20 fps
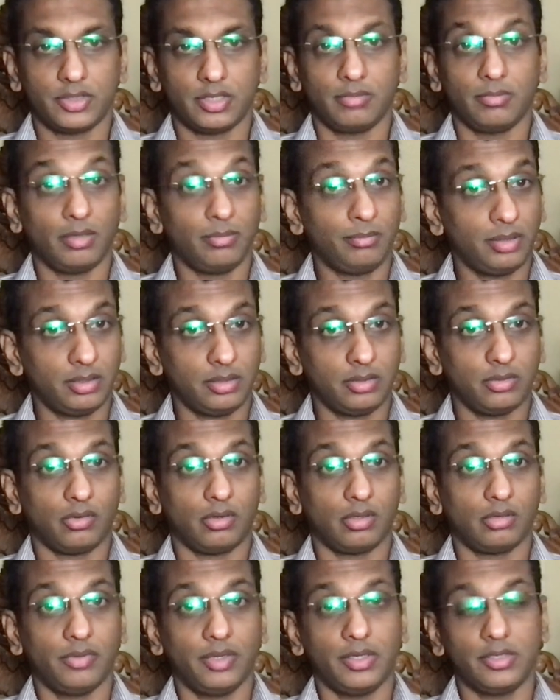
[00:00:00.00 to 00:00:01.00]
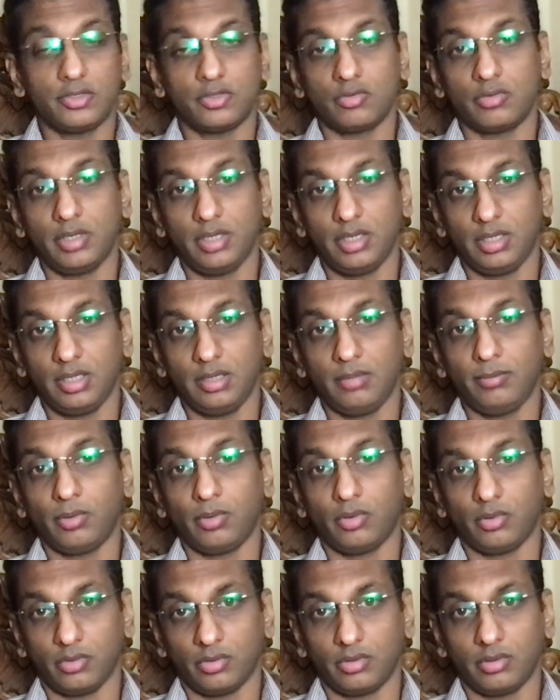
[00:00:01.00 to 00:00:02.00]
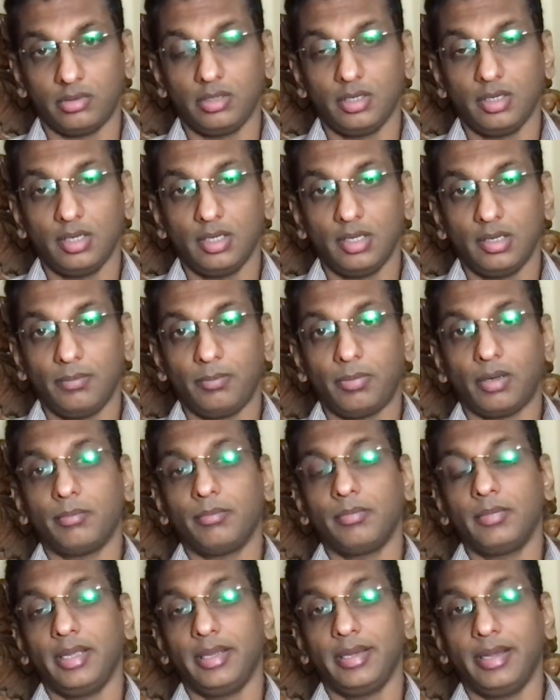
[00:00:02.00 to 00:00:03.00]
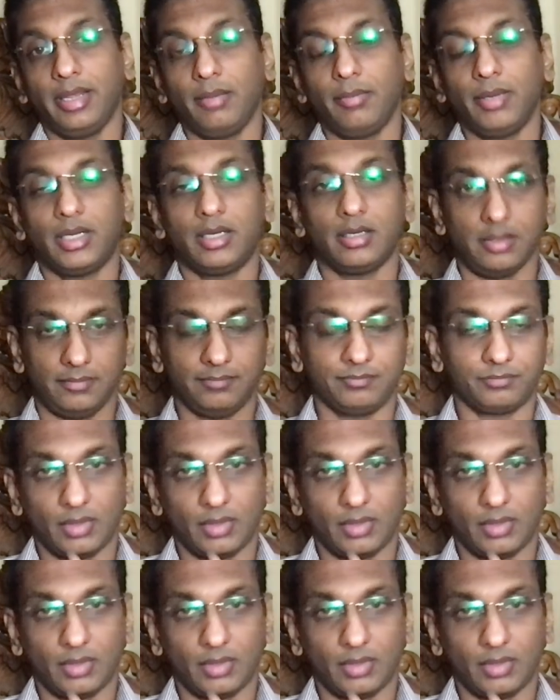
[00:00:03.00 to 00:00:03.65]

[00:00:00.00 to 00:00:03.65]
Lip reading: remember always to take a proton pump inhibitor,